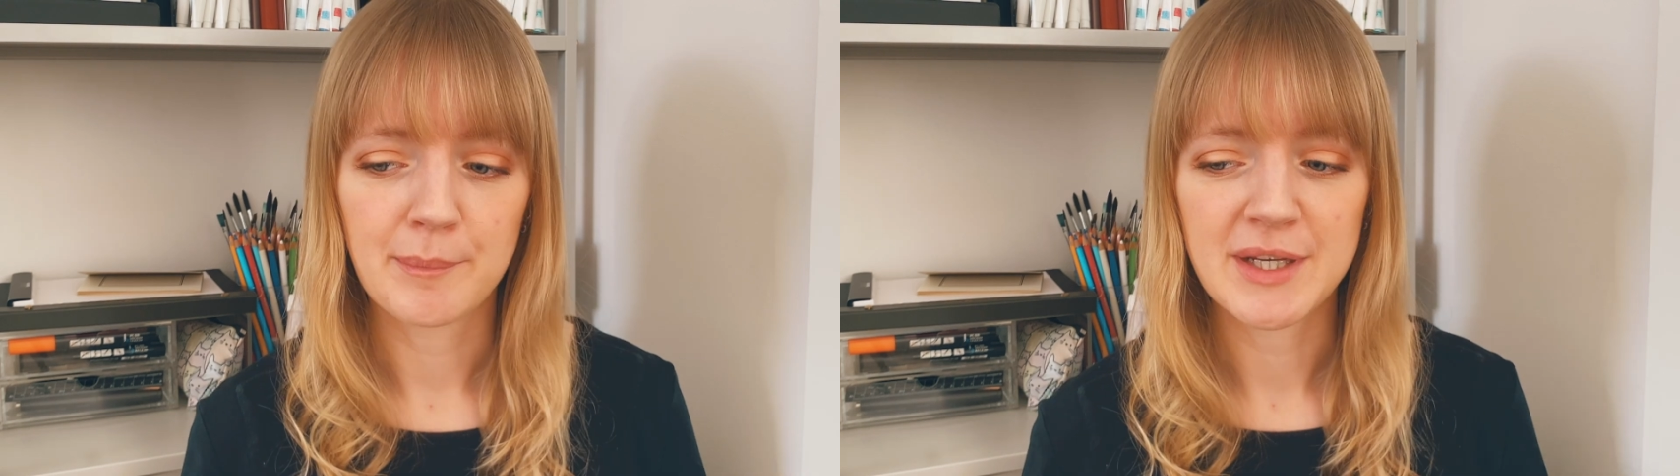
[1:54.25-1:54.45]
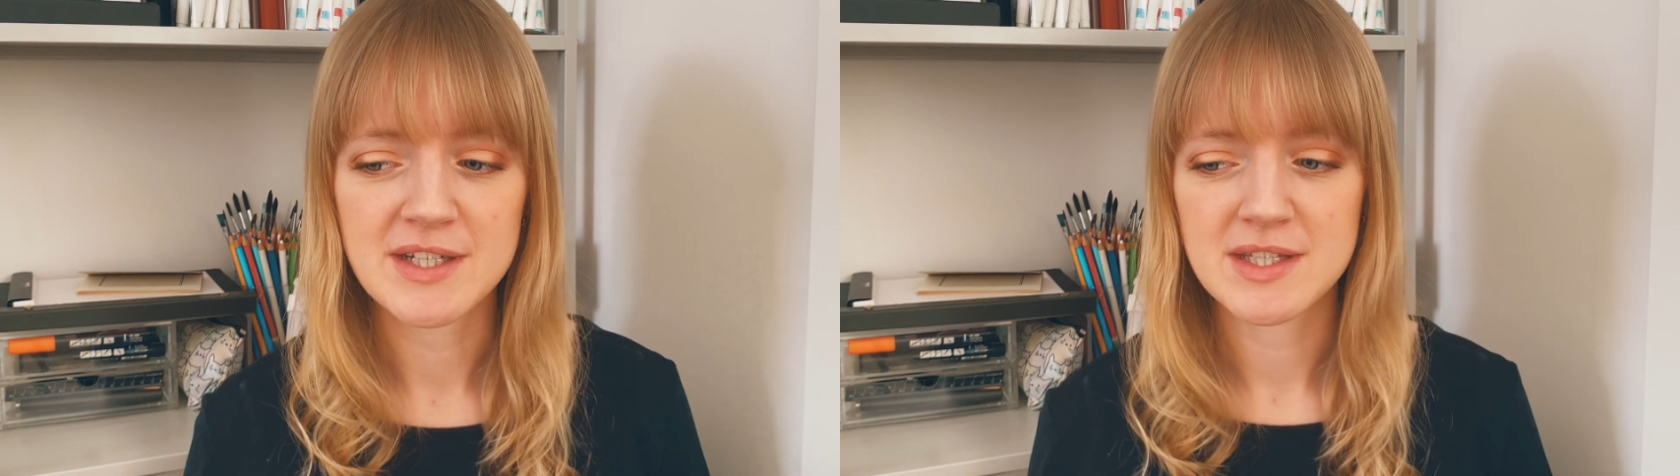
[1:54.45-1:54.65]

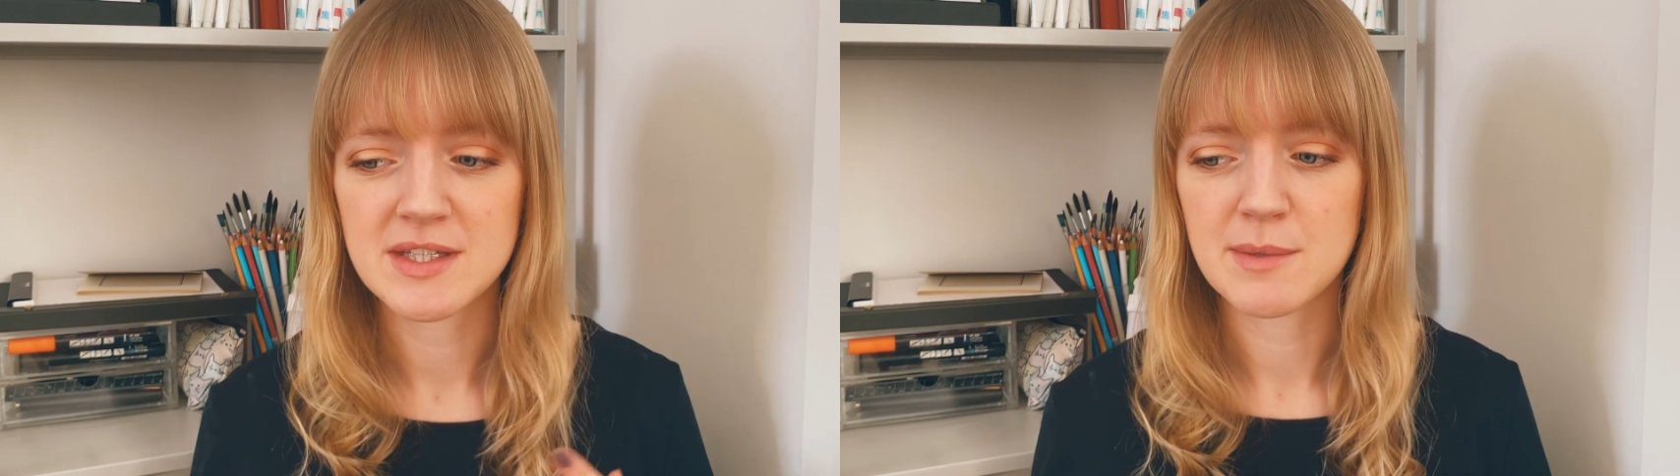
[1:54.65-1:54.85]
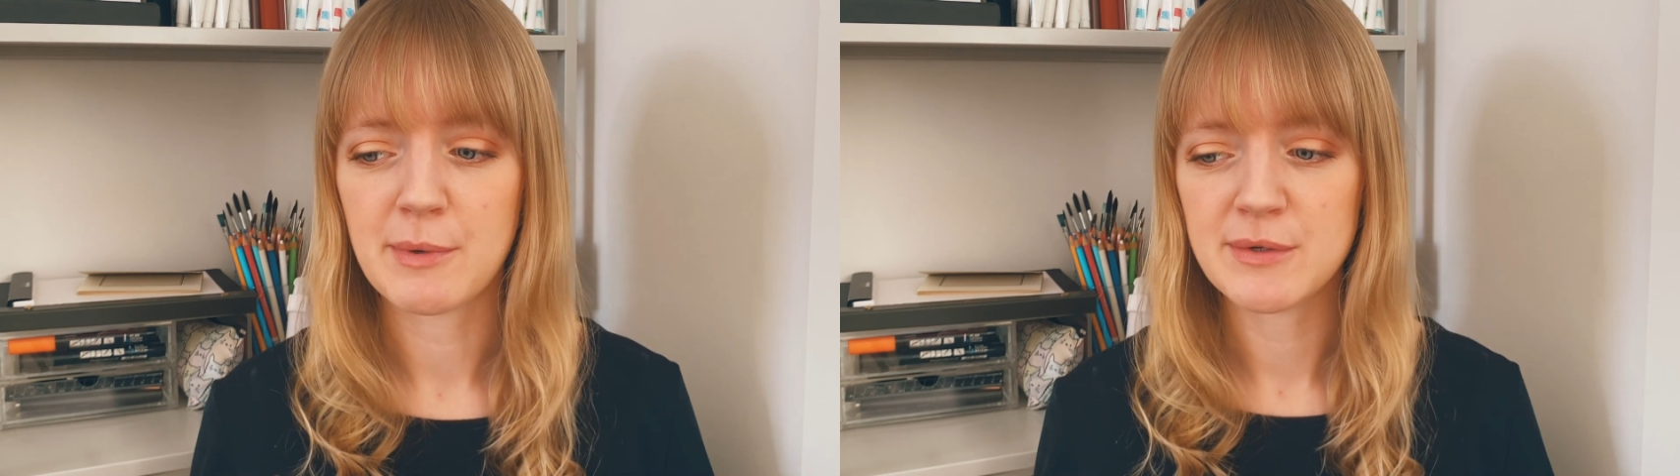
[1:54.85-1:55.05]
because
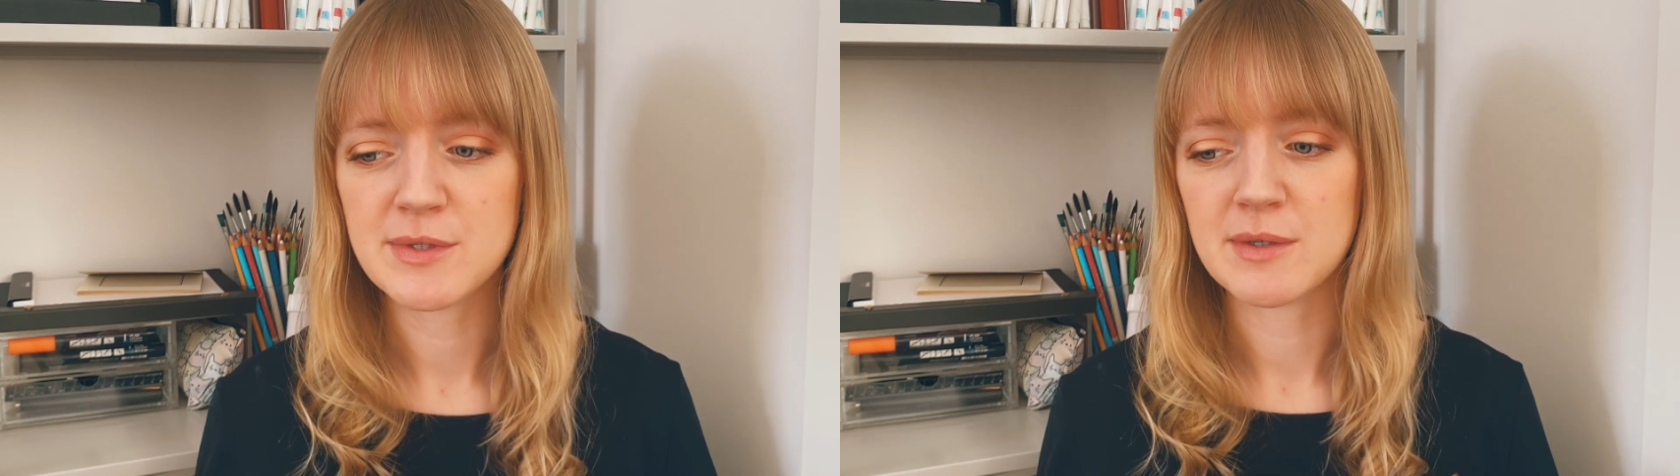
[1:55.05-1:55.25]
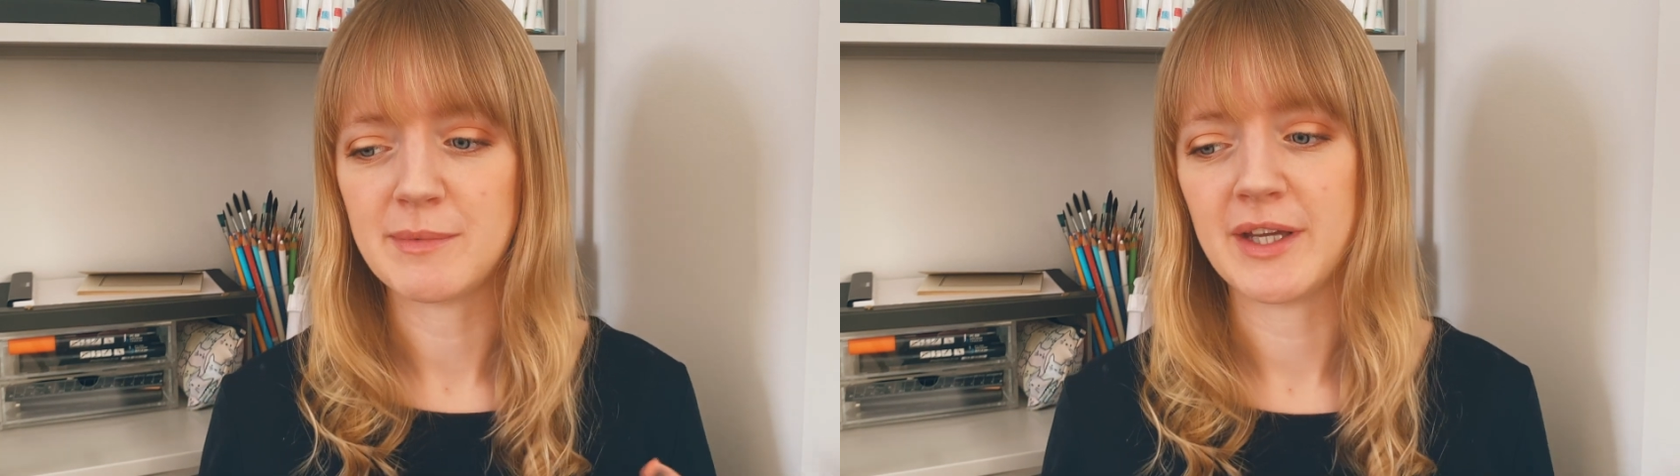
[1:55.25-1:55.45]
it's
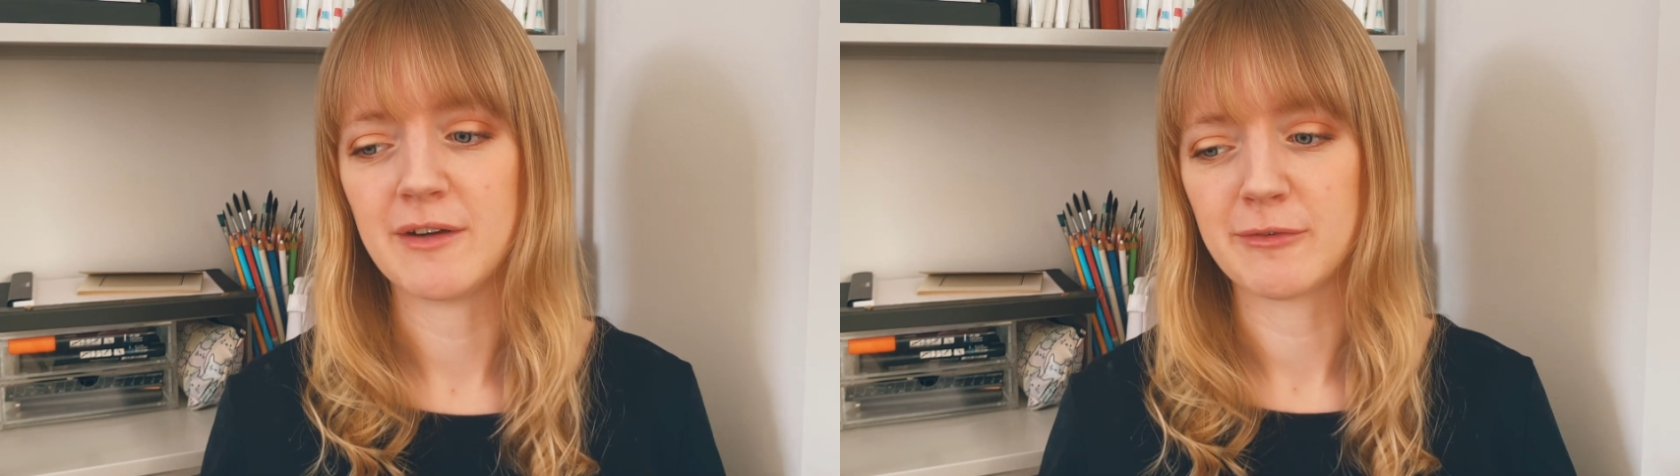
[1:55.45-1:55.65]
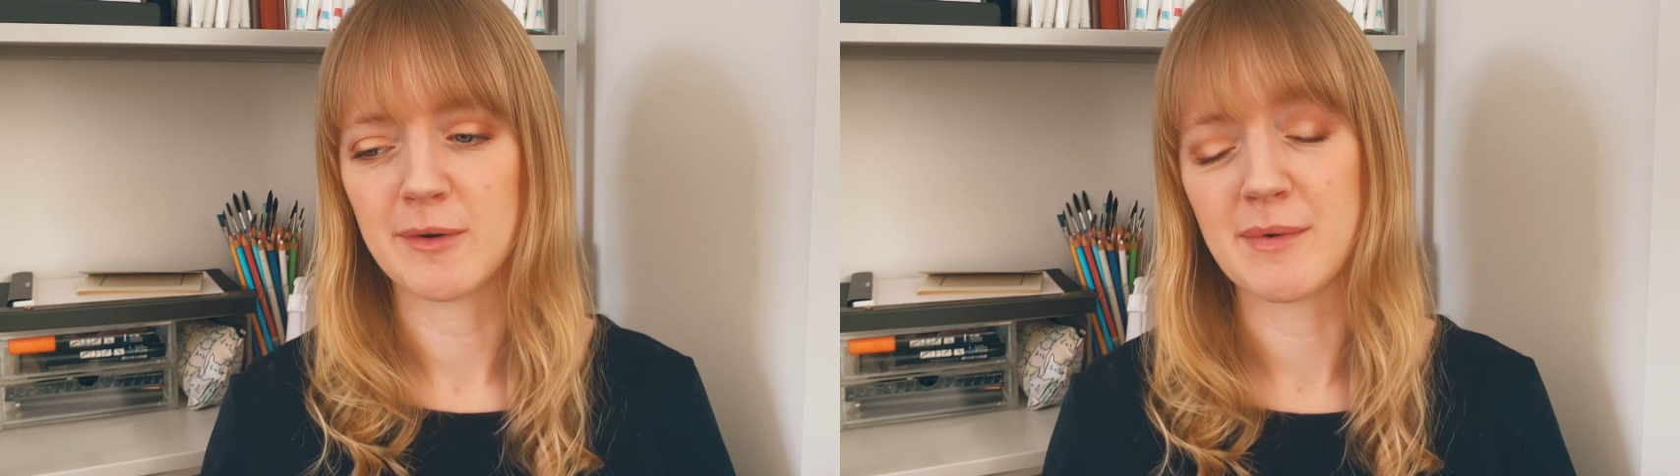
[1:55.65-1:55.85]
supposed to be
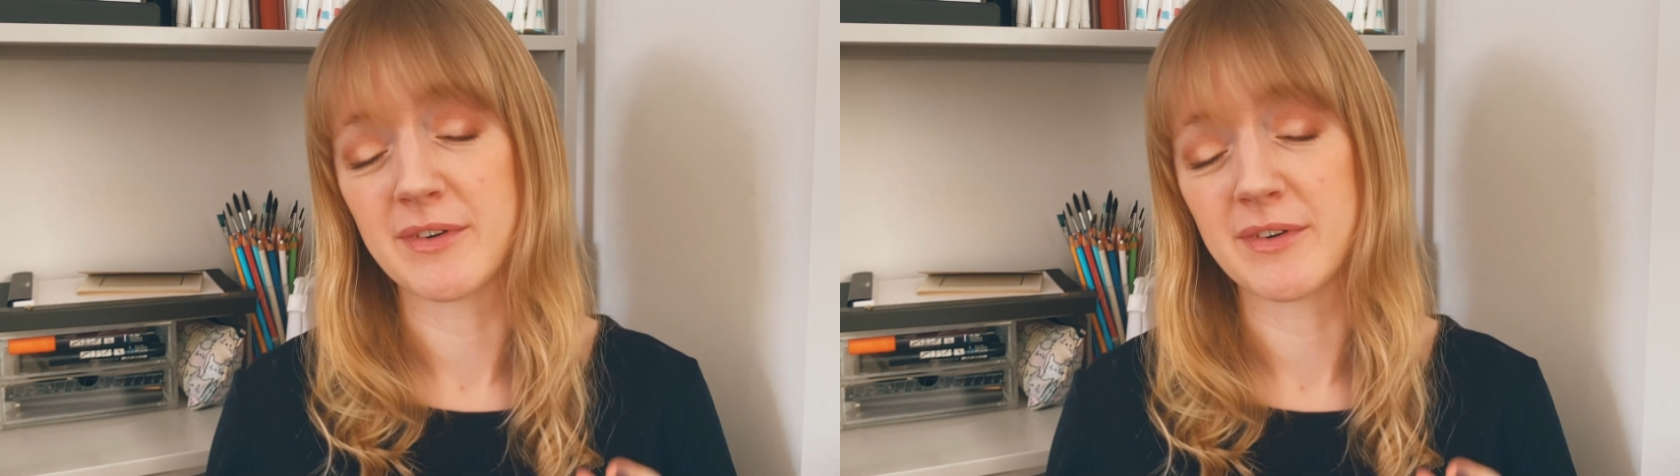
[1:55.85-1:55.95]
a form